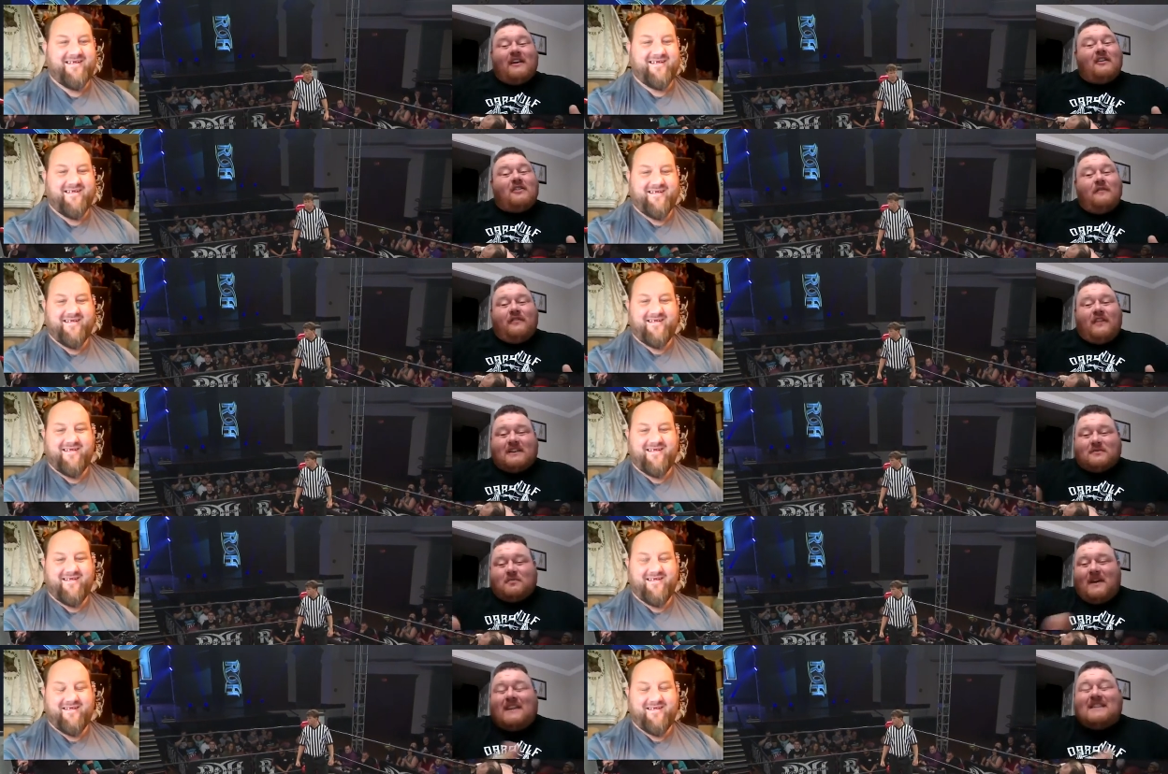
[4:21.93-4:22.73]
Speaker 1: here. You've
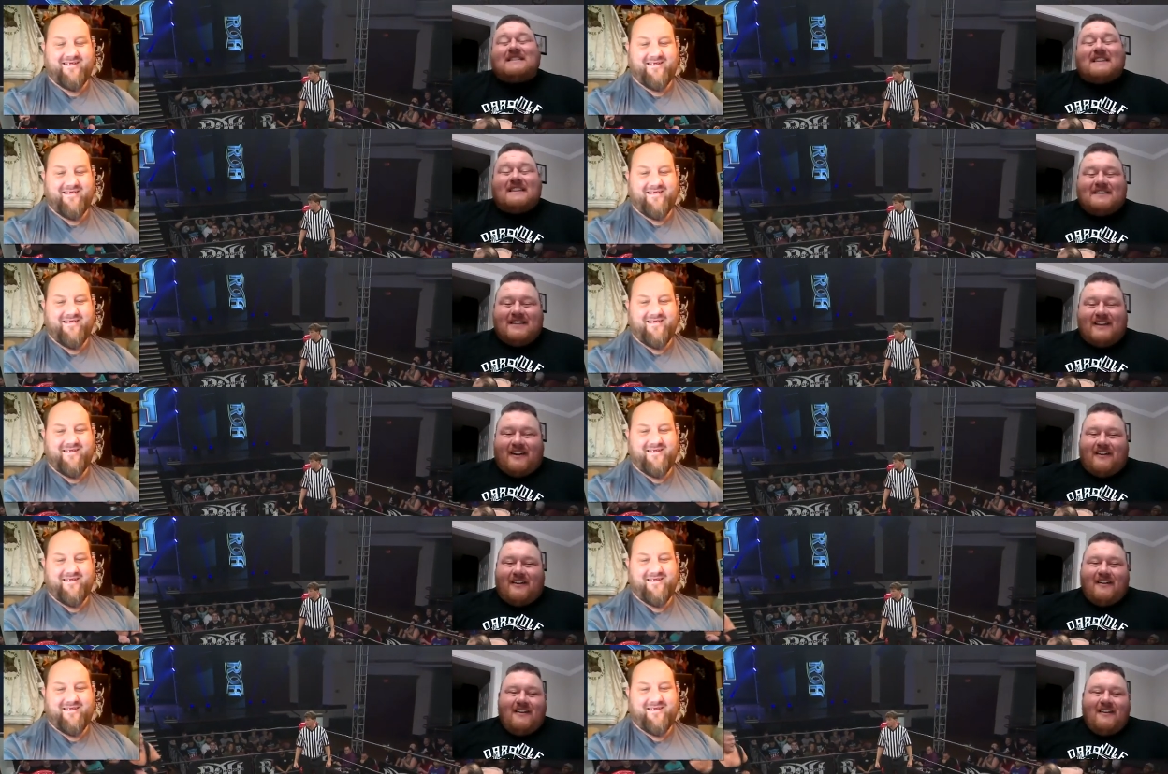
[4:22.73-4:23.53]
lost weight since
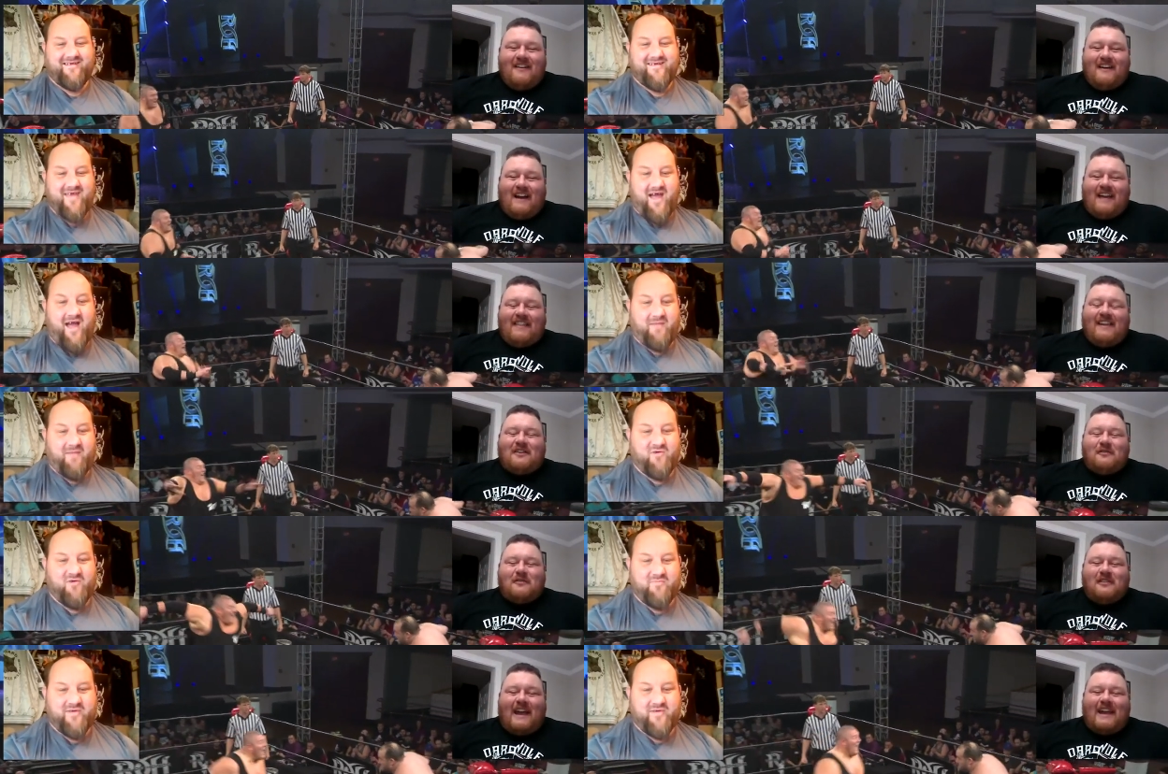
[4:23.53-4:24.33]
here. Yeah, I'm
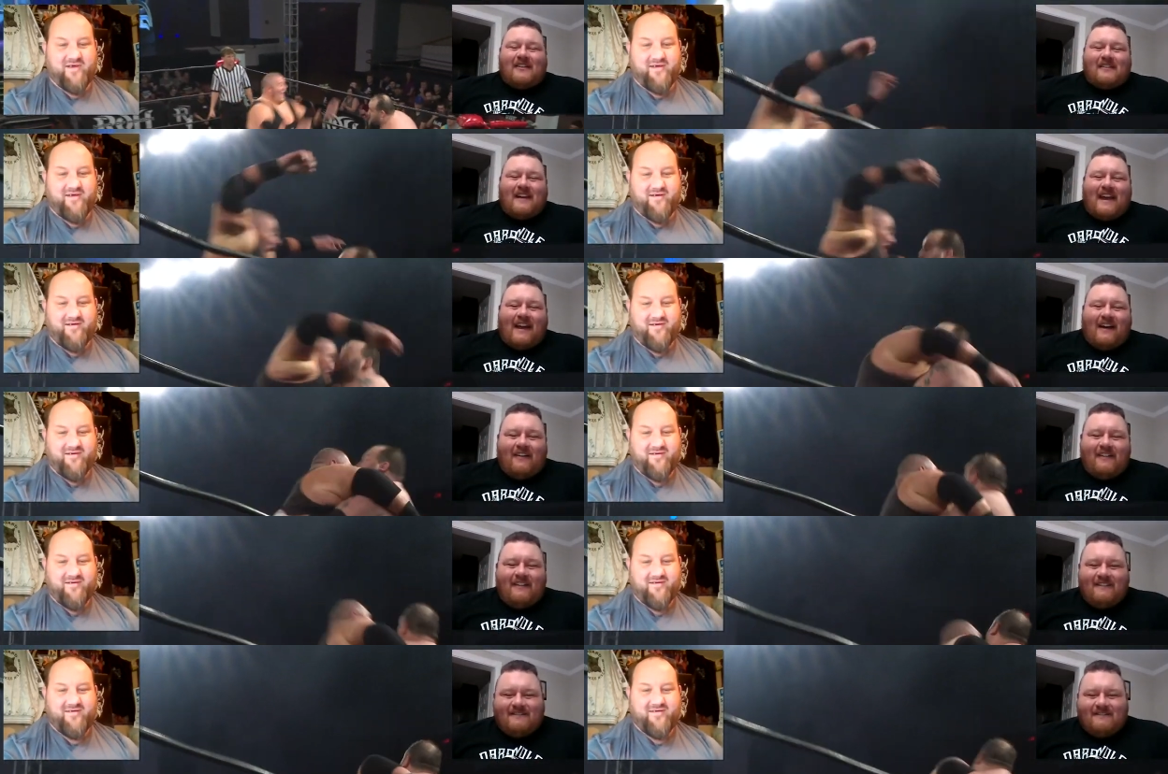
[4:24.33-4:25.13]
real big now.
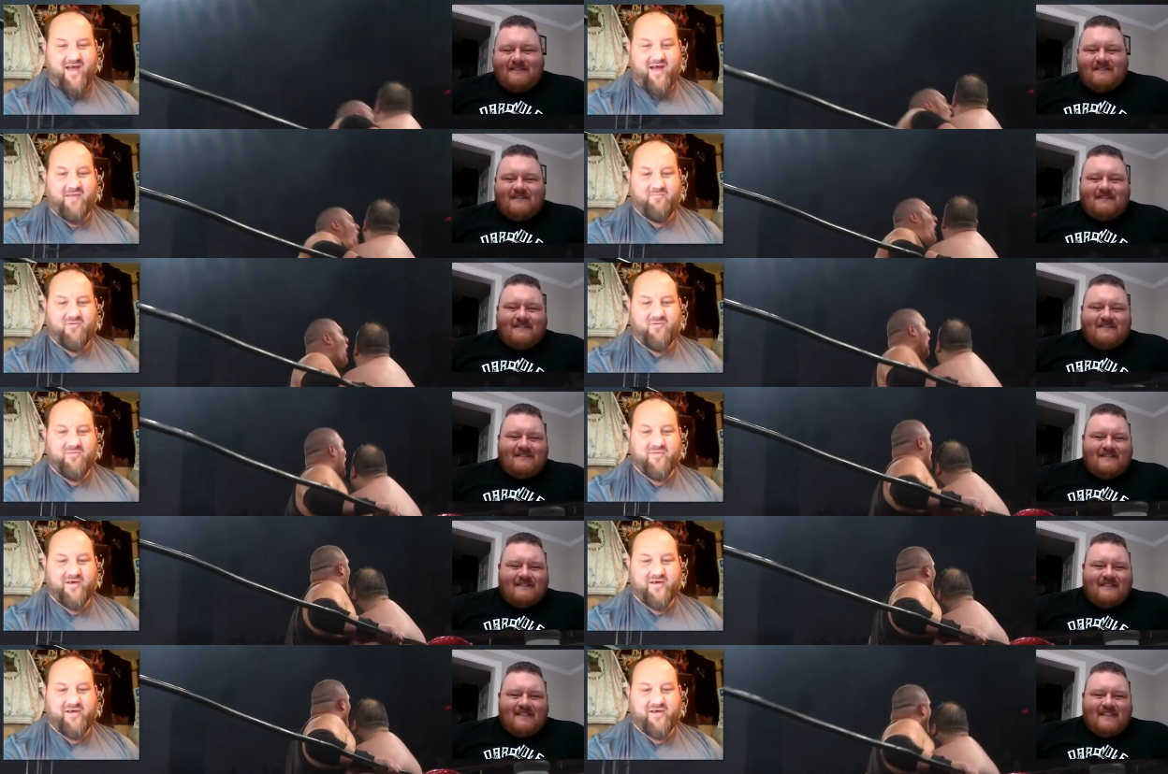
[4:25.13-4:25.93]
Speaker 2: Yeah, I'm real
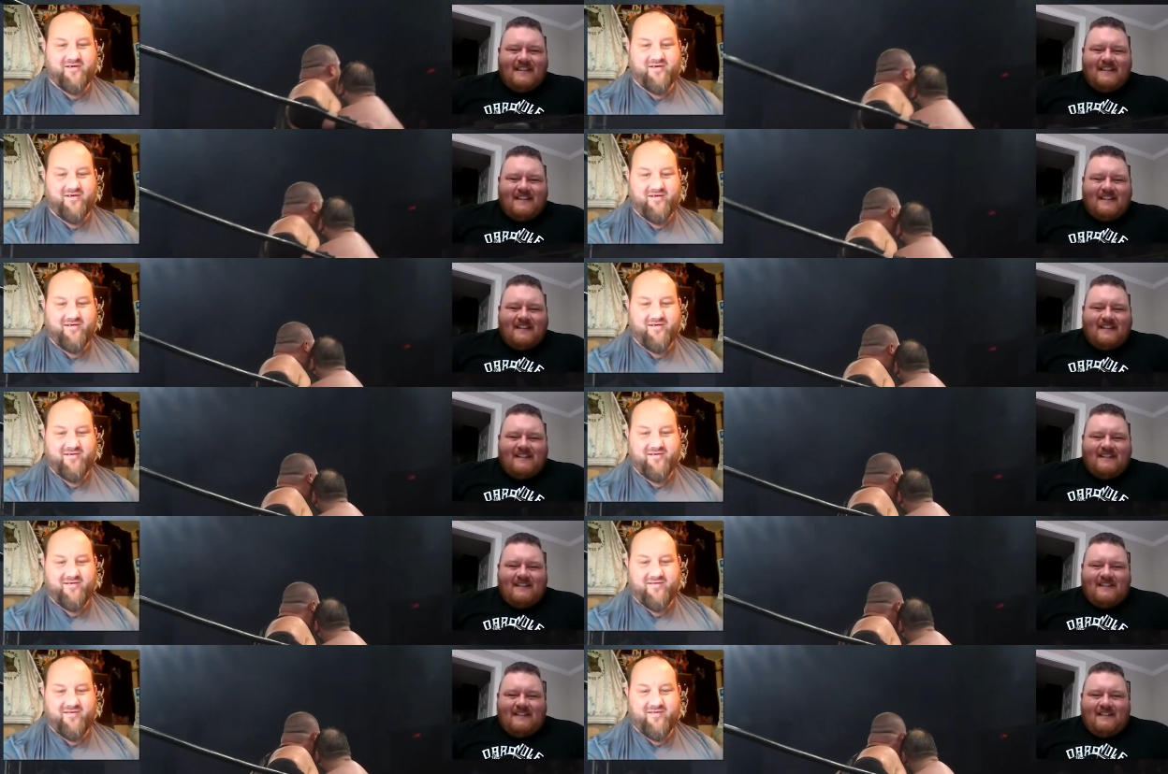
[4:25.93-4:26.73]
big here.
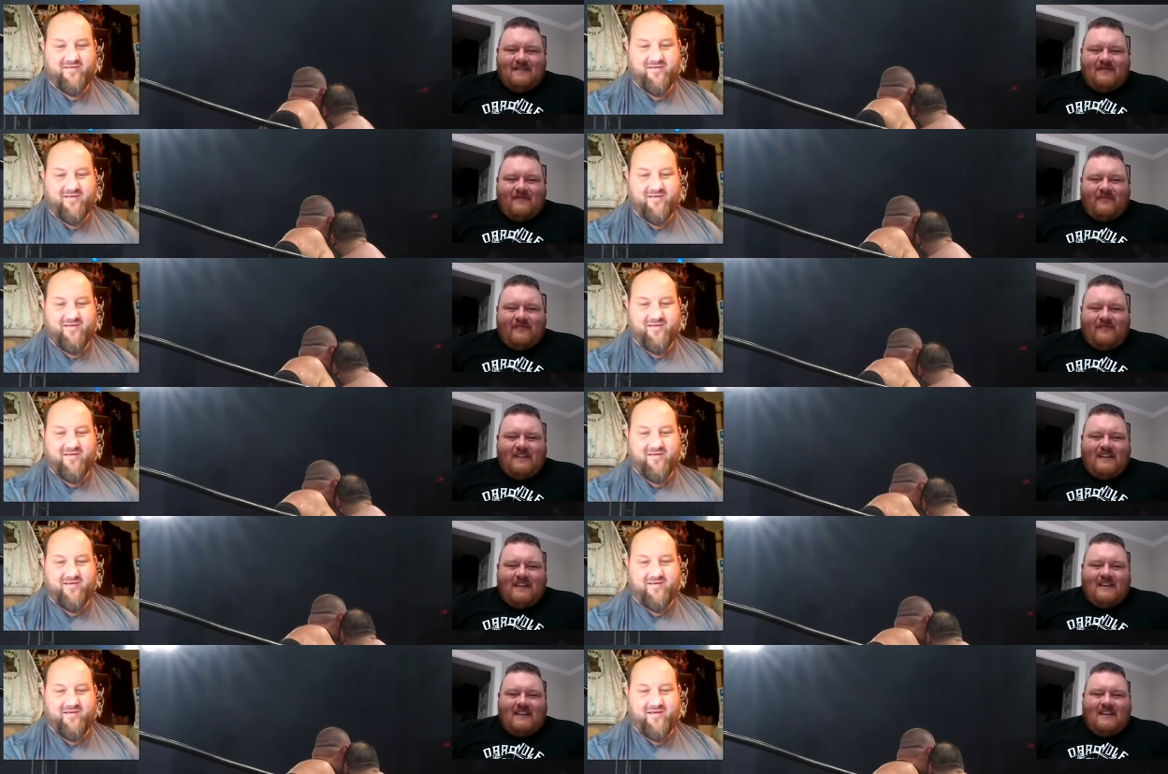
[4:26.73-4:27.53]

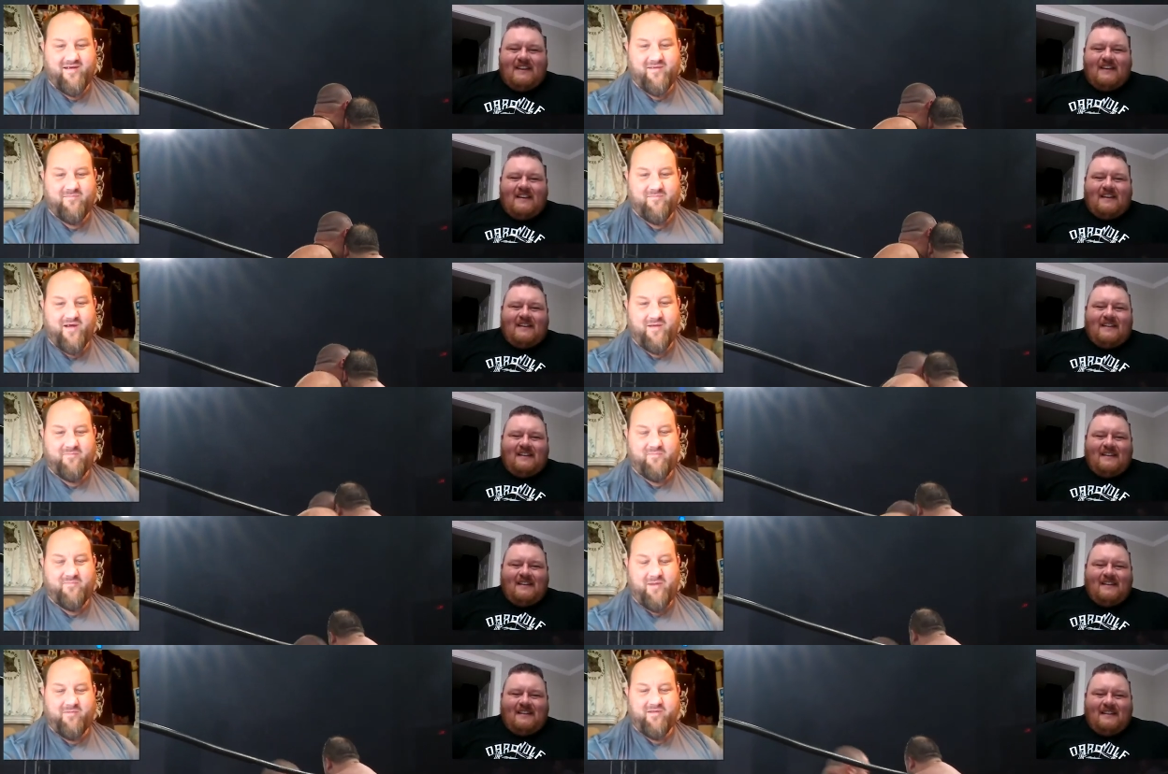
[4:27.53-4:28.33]
I'm,
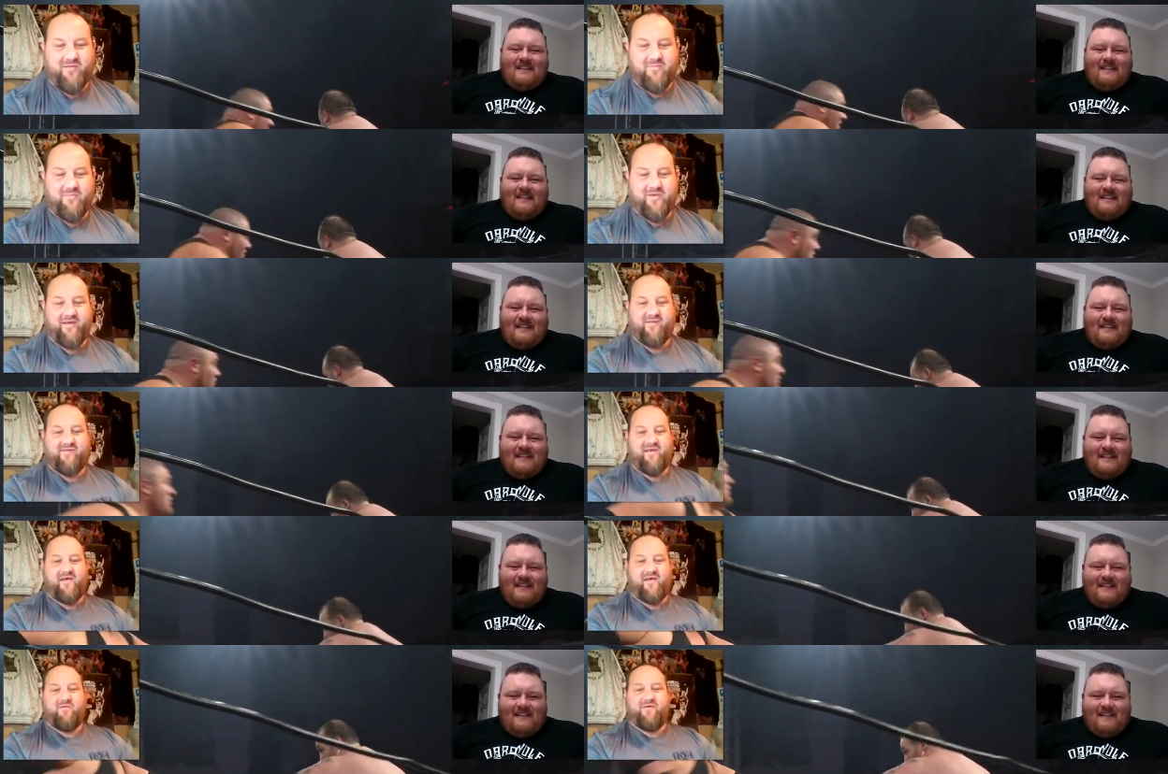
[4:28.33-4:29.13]
I'm probably the biggest I